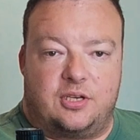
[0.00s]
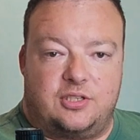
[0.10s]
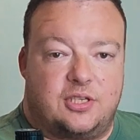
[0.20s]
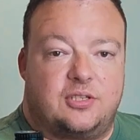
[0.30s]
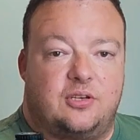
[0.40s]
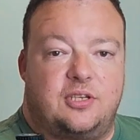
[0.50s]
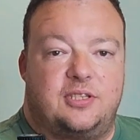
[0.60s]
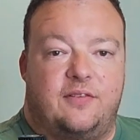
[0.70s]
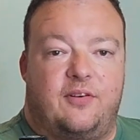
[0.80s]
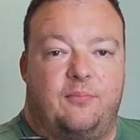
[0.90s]
So you just got
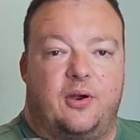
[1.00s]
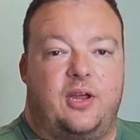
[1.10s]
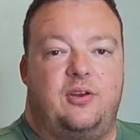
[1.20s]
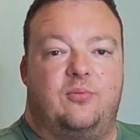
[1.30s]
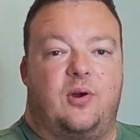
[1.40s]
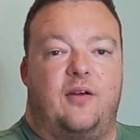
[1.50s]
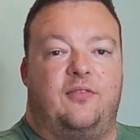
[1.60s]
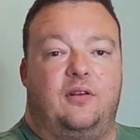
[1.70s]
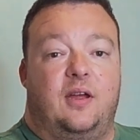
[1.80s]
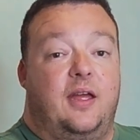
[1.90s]
yourself a brand new
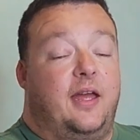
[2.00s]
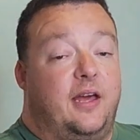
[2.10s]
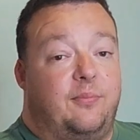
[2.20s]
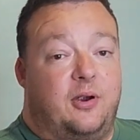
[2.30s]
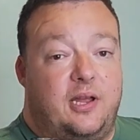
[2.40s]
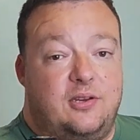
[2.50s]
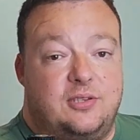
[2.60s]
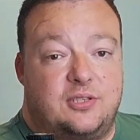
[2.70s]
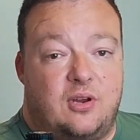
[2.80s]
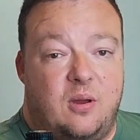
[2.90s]
rifle and a brand
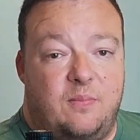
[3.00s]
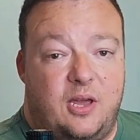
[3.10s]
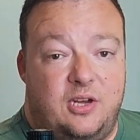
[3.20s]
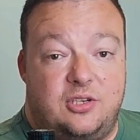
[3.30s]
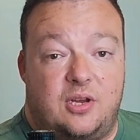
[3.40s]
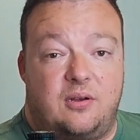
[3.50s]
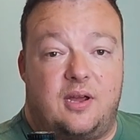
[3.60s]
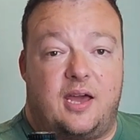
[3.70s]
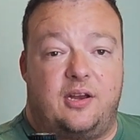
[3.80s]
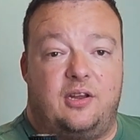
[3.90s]
new scope and you don't
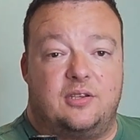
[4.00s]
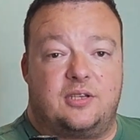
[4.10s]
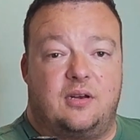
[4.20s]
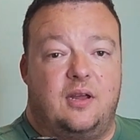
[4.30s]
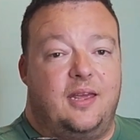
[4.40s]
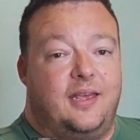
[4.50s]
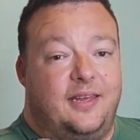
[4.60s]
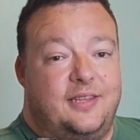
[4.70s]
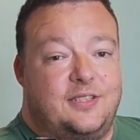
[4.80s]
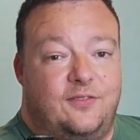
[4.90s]
know how to use it?
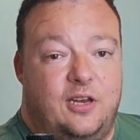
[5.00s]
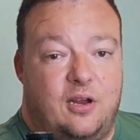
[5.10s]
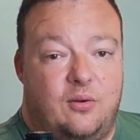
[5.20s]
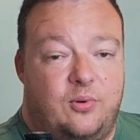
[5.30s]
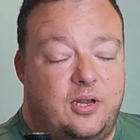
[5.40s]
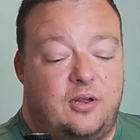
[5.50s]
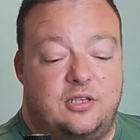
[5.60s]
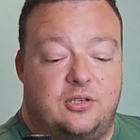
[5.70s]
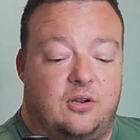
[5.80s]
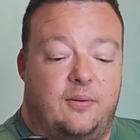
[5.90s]
In this video, we're
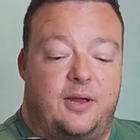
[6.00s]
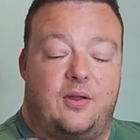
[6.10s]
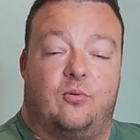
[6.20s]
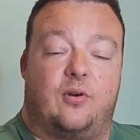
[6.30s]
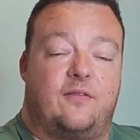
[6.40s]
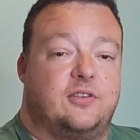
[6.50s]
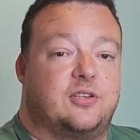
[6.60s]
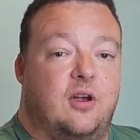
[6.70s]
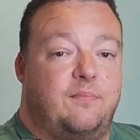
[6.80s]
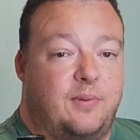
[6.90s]
going to talk about rifle
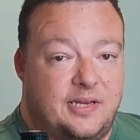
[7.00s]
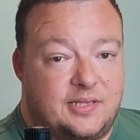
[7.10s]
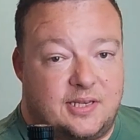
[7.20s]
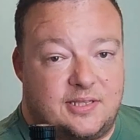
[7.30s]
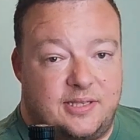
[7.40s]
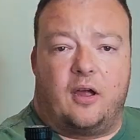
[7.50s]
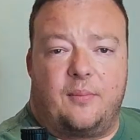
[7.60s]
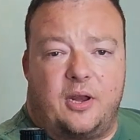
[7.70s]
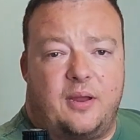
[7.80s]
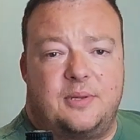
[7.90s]
scope basics.
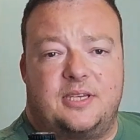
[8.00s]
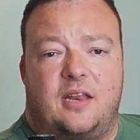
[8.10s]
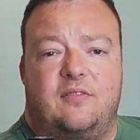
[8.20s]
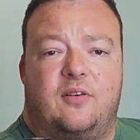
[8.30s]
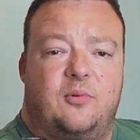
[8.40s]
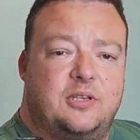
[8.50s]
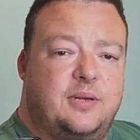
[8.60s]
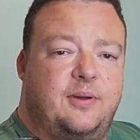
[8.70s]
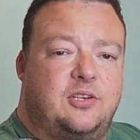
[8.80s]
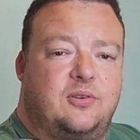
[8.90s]
Hi, my name is Alan from
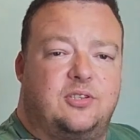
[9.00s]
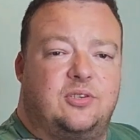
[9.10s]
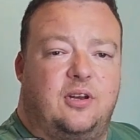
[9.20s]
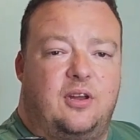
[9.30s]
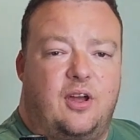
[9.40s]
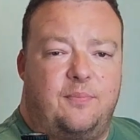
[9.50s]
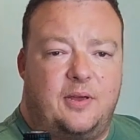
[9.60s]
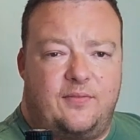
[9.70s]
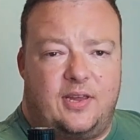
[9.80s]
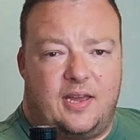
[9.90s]
Aussie Bench Shooting.
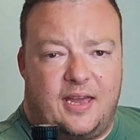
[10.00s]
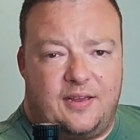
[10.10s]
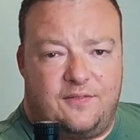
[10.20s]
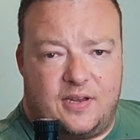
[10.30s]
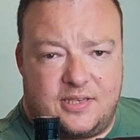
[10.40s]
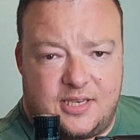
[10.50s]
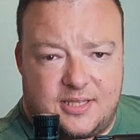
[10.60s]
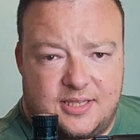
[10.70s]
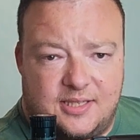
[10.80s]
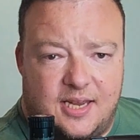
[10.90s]
Hope you're having a
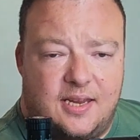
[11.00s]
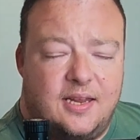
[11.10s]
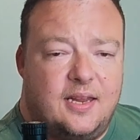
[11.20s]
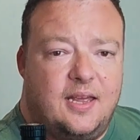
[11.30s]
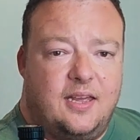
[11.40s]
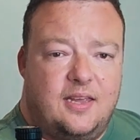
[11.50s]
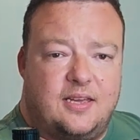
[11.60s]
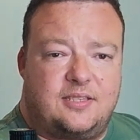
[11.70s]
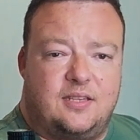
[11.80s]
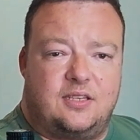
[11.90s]
fantastic day.
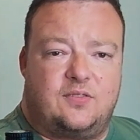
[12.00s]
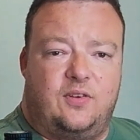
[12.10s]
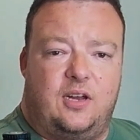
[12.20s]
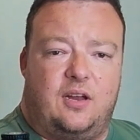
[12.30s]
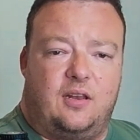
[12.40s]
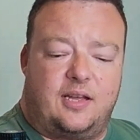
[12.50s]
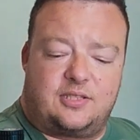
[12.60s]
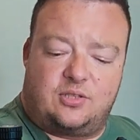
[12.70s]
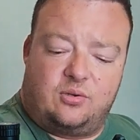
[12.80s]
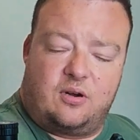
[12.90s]
Yes, in this video,
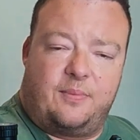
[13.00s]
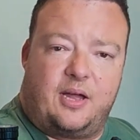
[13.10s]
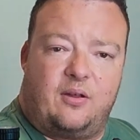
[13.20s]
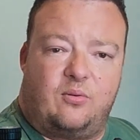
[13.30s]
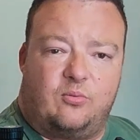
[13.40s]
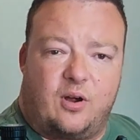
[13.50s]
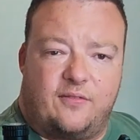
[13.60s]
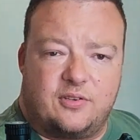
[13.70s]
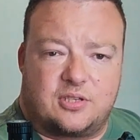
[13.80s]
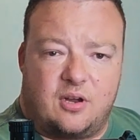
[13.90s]
let's talk about
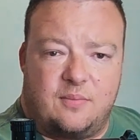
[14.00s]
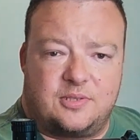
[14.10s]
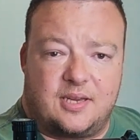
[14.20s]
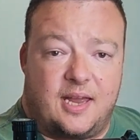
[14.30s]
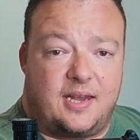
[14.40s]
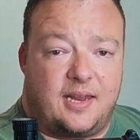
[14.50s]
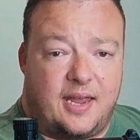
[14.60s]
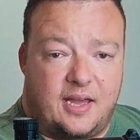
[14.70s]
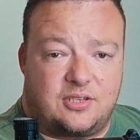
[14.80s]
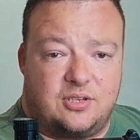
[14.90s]
rifle scopes and
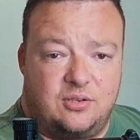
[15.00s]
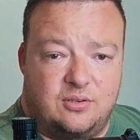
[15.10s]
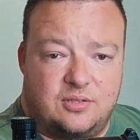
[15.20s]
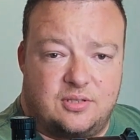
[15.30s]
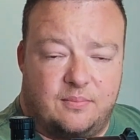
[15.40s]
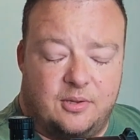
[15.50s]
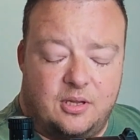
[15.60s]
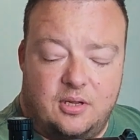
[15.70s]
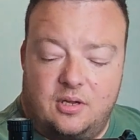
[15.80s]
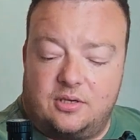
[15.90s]
how to use them.
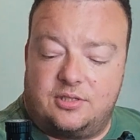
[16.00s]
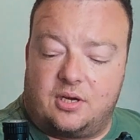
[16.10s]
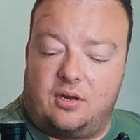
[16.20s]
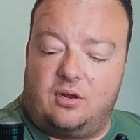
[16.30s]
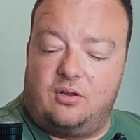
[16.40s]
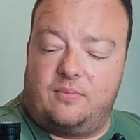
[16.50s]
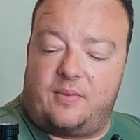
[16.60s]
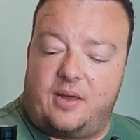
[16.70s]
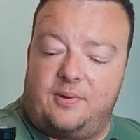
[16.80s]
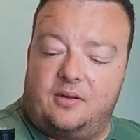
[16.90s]
So you
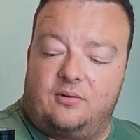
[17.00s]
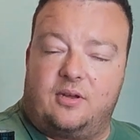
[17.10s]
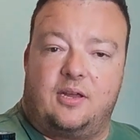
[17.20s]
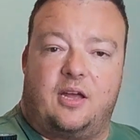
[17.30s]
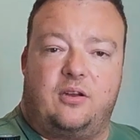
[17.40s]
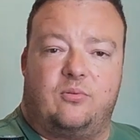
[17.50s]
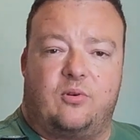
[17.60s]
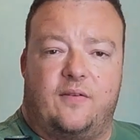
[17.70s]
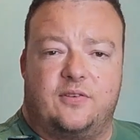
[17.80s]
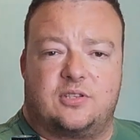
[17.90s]
may be looking at your
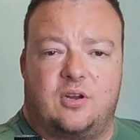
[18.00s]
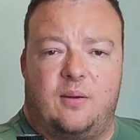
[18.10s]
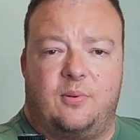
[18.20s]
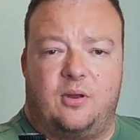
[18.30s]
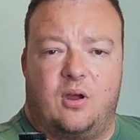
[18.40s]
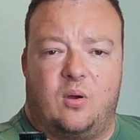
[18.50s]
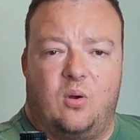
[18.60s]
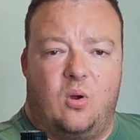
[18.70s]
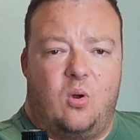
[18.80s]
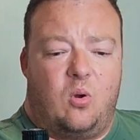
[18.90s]
rifle scope and
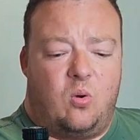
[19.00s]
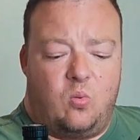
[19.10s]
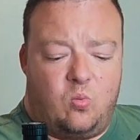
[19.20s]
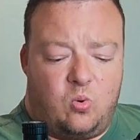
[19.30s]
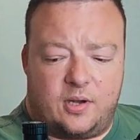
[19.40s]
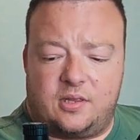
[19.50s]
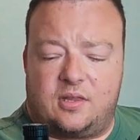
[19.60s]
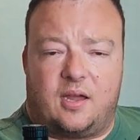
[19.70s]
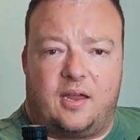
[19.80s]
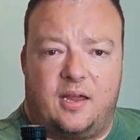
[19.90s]
go,
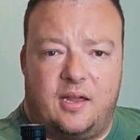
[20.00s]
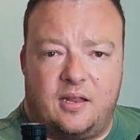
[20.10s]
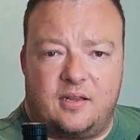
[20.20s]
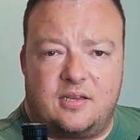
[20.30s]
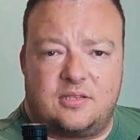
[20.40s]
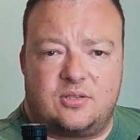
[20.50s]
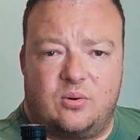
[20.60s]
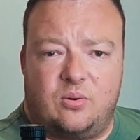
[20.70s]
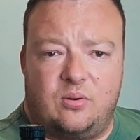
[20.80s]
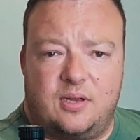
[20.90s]
what the hell is
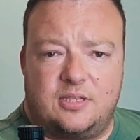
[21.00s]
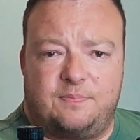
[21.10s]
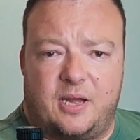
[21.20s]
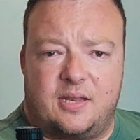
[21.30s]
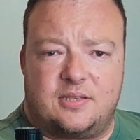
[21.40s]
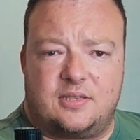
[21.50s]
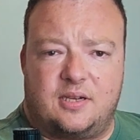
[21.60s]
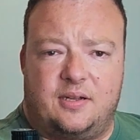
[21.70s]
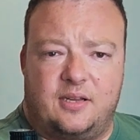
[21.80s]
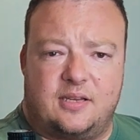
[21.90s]
all these buttons
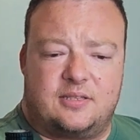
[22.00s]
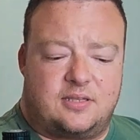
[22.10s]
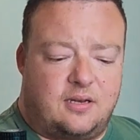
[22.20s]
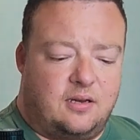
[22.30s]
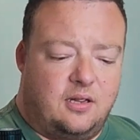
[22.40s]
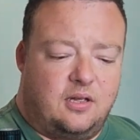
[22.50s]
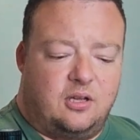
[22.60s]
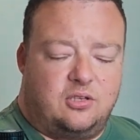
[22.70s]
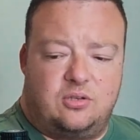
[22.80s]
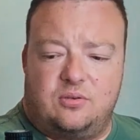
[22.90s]
and clicks and
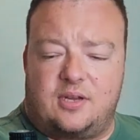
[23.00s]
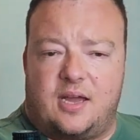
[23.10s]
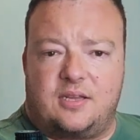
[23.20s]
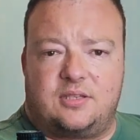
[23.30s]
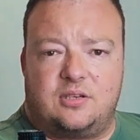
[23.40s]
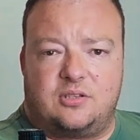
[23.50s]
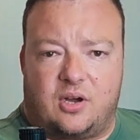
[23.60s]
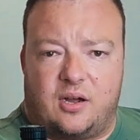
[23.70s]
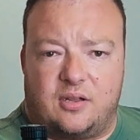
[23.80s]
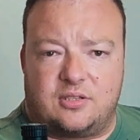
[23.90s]
doodads and
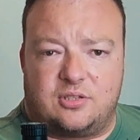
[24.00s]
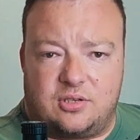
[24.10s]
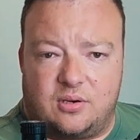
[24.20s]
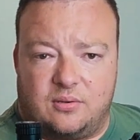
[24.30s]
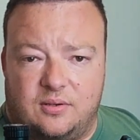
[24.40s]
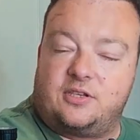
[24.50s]
dials do?